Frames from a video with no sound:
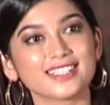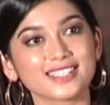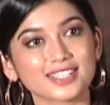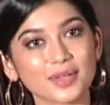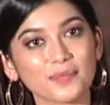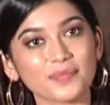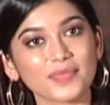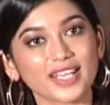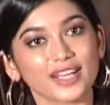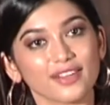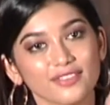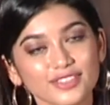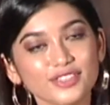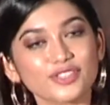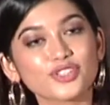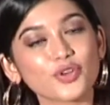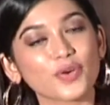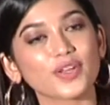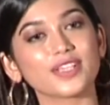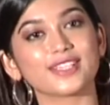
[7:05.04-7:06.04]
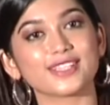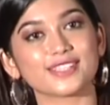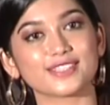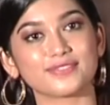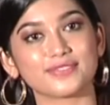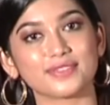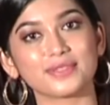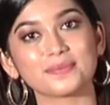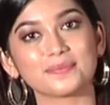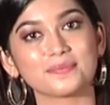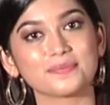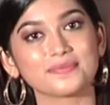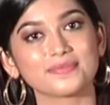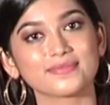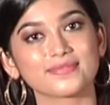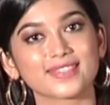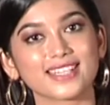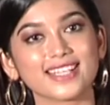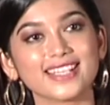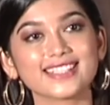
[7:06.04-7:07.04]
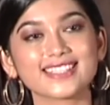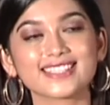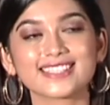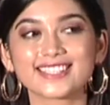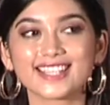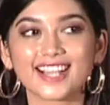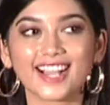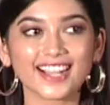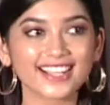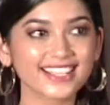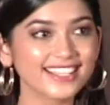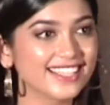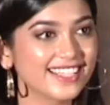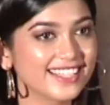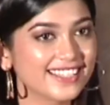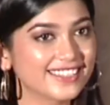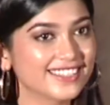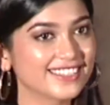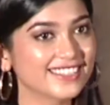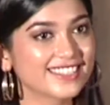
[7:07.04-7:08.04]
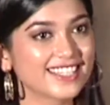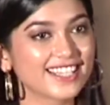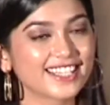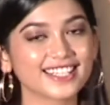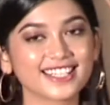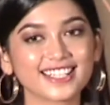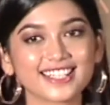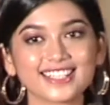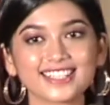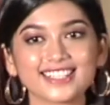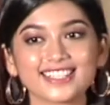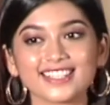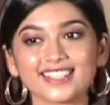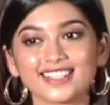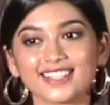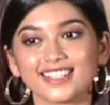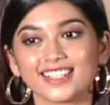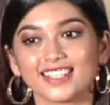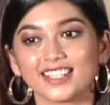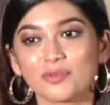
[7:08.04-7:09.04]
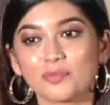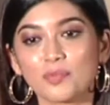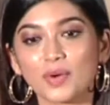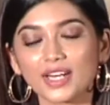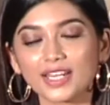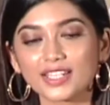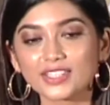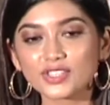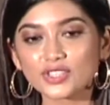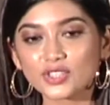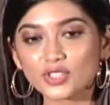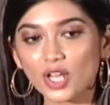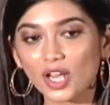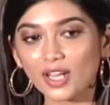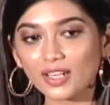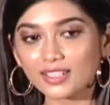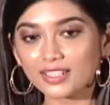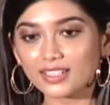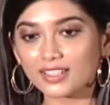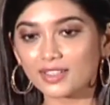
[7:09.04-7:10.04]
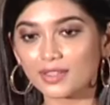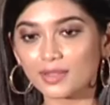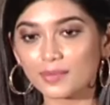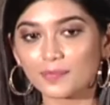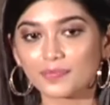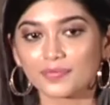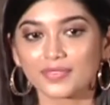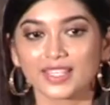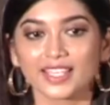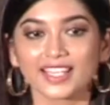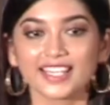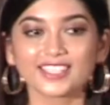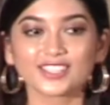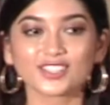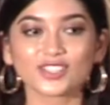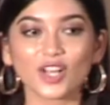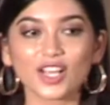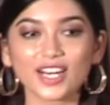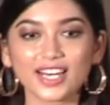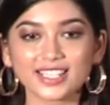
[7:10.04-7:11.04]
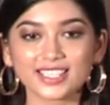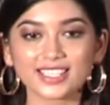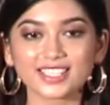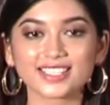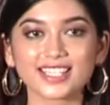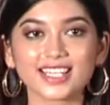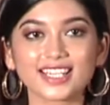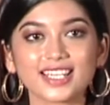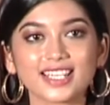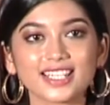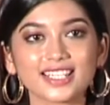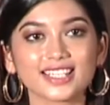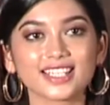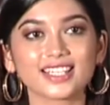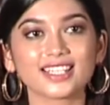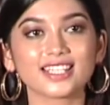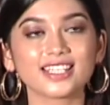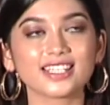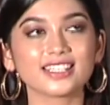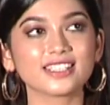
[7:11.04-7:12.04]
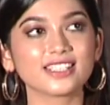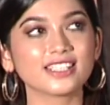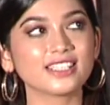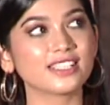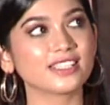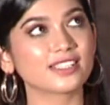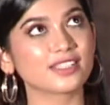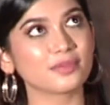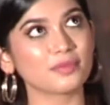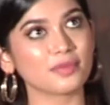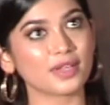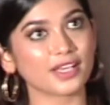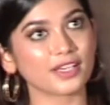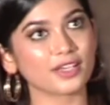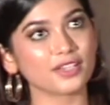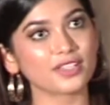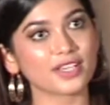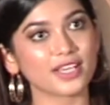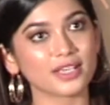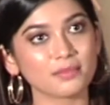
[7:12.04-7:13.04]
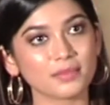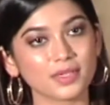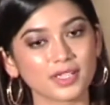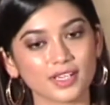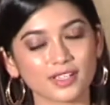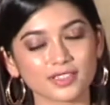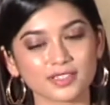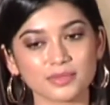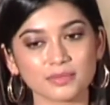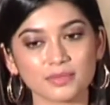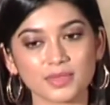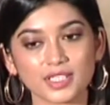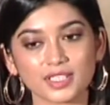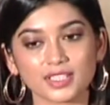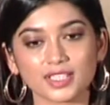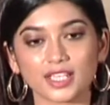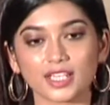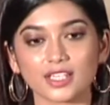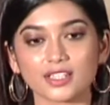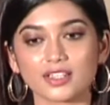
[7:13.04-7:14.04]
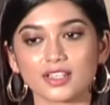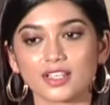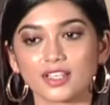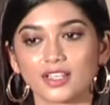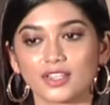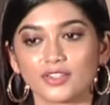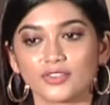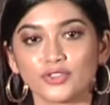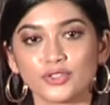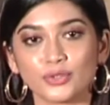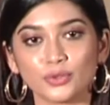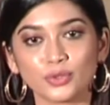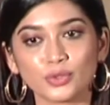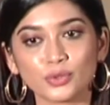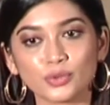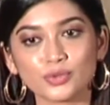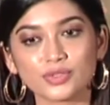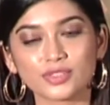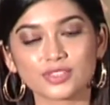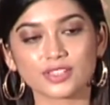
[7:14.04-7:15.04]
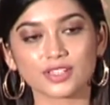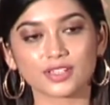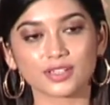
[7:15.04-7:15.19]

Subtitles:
is something I've enjoyed this film. It's highly entertaining, but it's not entertaining that it doesn't, entertainment doesn't mean that you lose